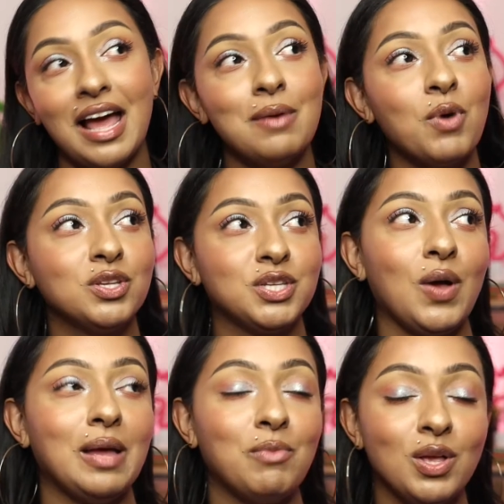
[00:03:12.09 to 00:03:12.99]
I'm
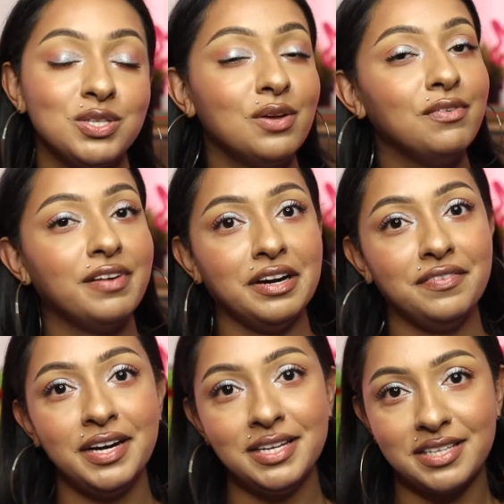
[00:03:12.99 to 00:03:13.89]
also very,
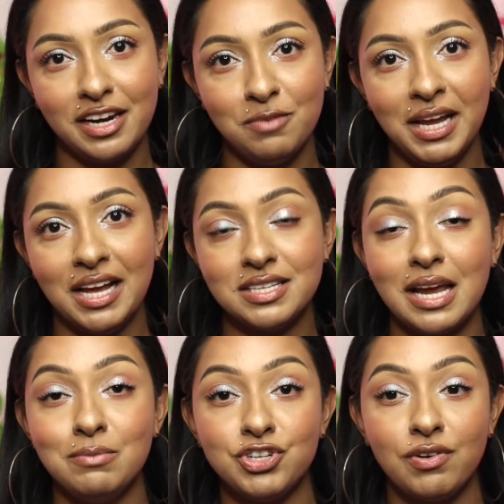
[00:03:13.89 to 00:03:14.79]
very excited because
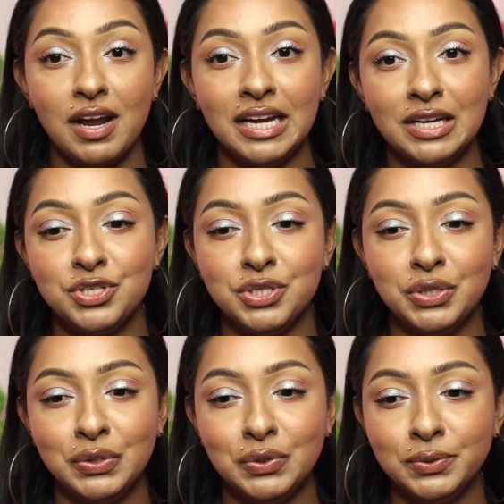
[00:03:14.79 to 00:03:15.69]
I'm trying
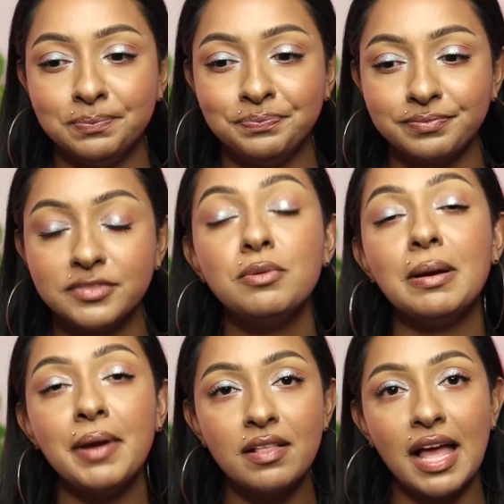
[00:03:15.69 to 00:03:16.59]
to, do you
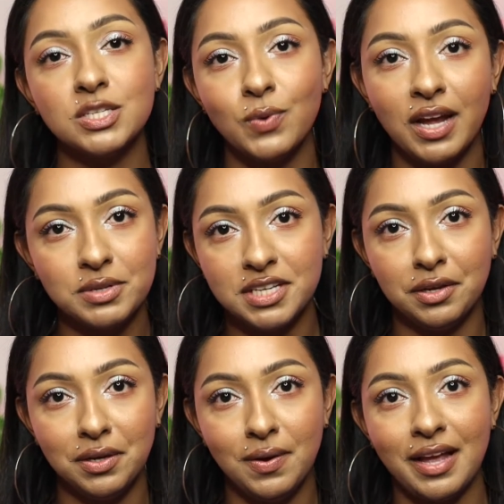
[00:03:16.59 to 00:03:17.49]
remember how last week I was
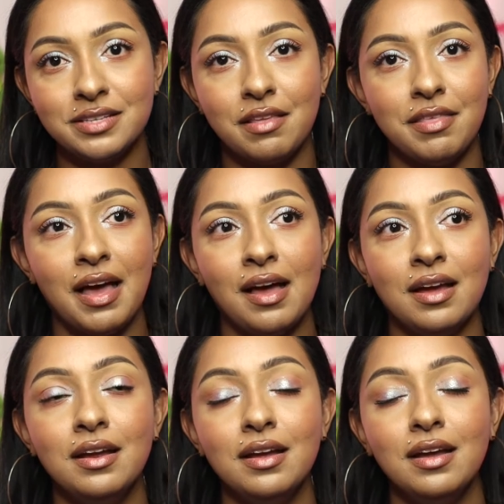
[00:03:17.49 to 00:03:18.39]
telling you guys
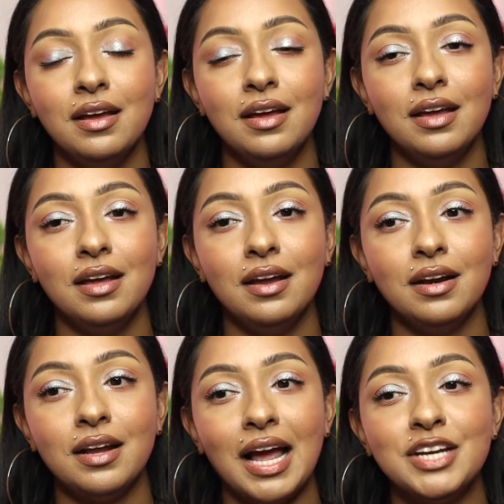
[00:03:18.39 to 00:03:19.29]
that
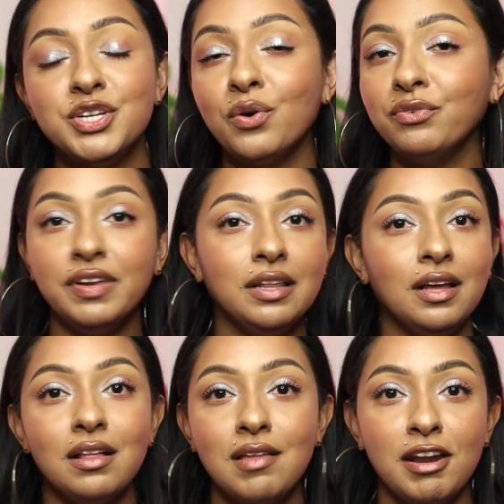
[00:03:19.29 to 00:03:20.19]
I don't feel
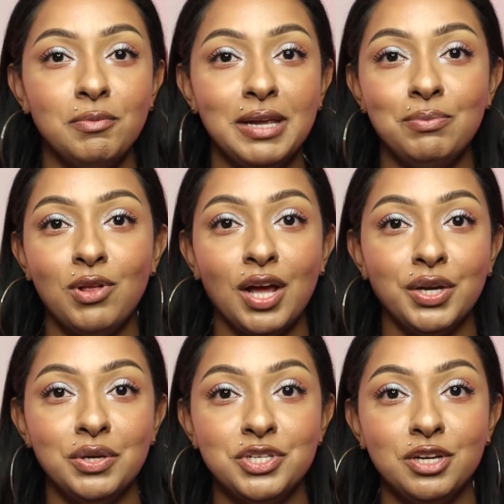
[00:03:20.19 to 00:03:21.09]
like a lot of people
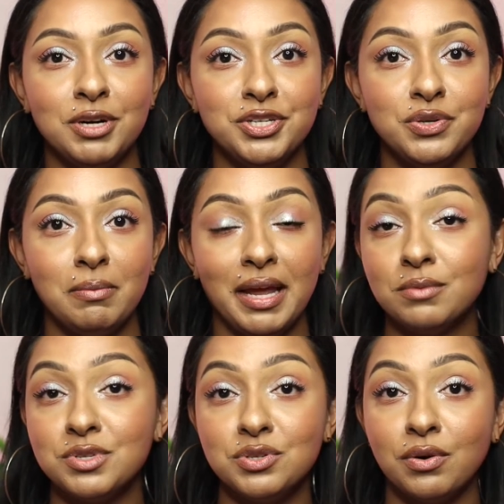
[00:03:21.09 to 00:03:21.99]
on YouTube are doing
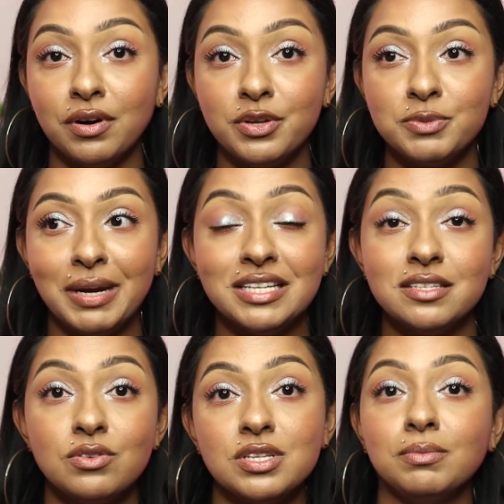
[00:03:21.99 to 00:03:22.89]
makeup tutorials, but it's
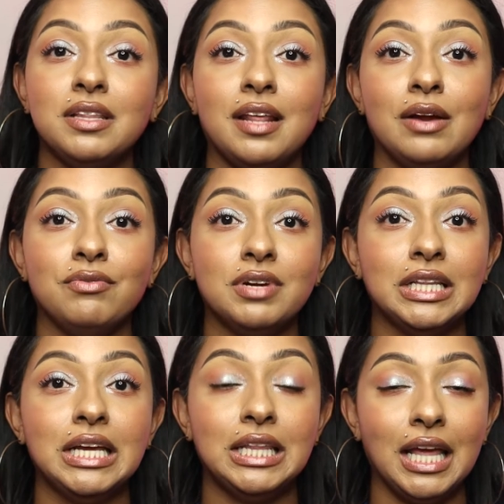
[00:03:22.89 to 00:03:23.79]
still something that I
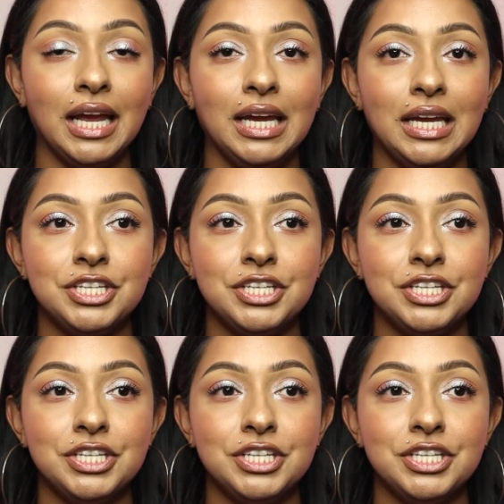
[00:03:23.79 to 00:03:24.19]
really like.